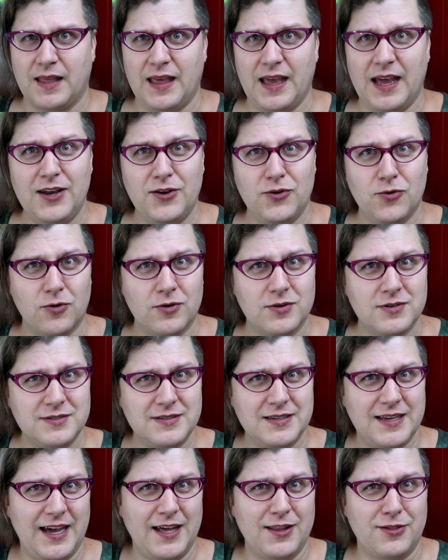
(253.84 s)
Ed
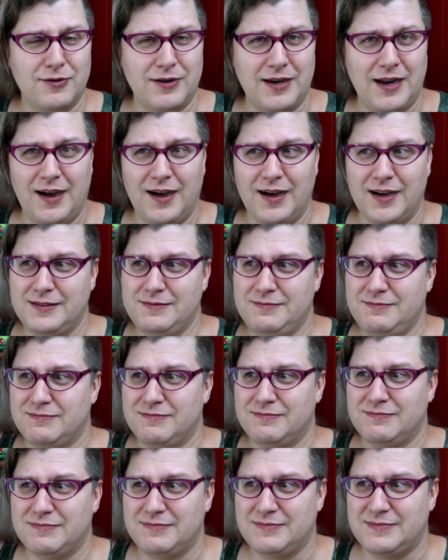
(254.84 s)
Norton, Catherine Hahn,
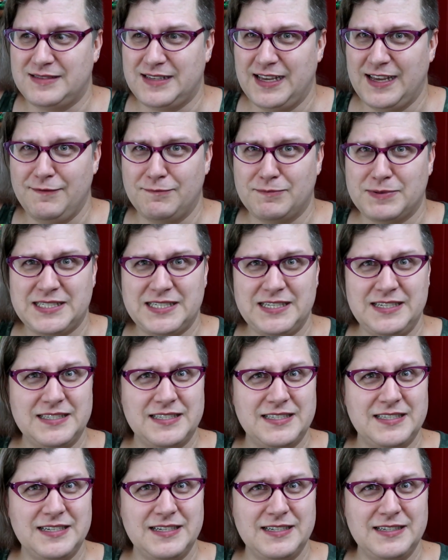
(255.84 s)
Dave
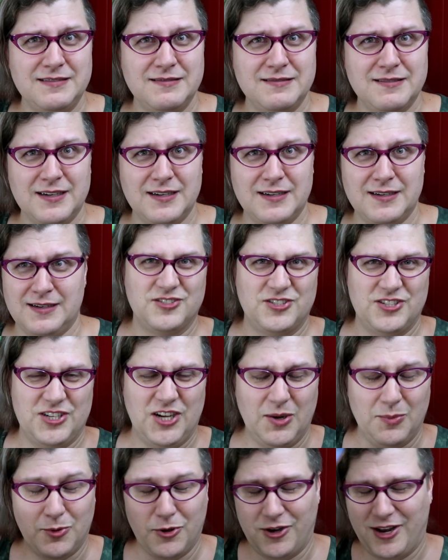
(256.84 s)
Bautista,
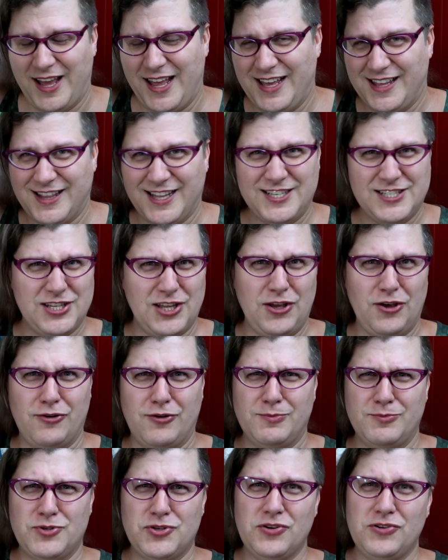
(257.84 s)
Janelle Monáe, Leslie
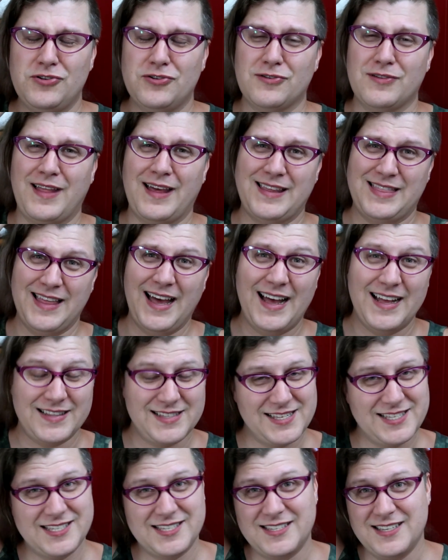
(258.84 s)
Odom Jr., like
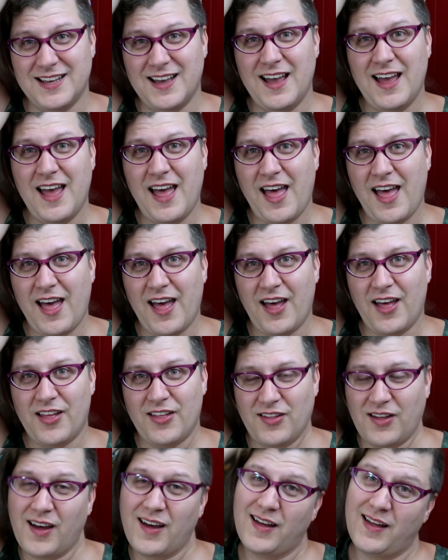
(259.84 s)
that's
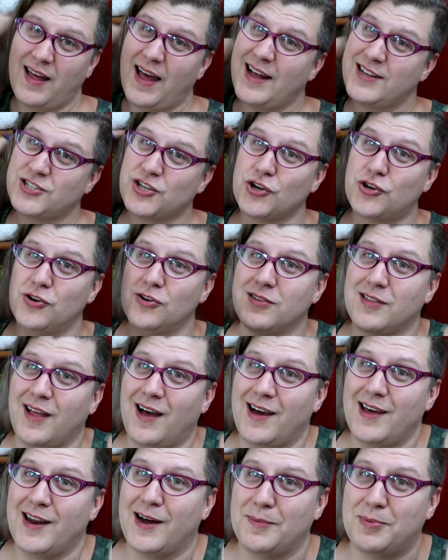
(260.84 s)
a good
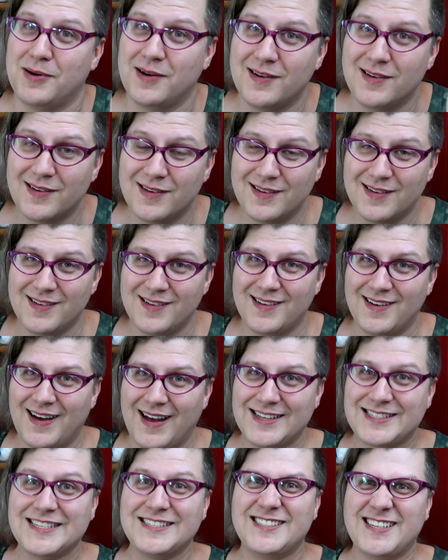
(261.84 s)
lineup.
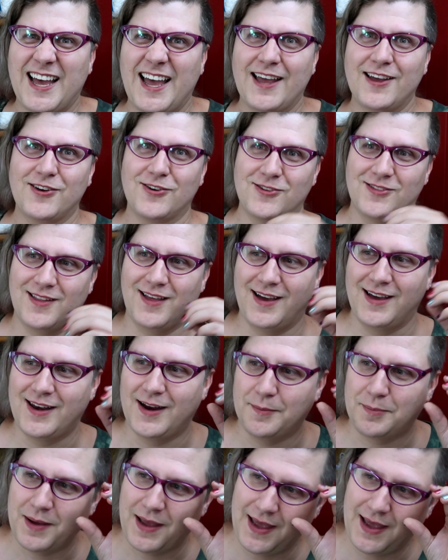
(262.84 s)
That's a dang good lineup.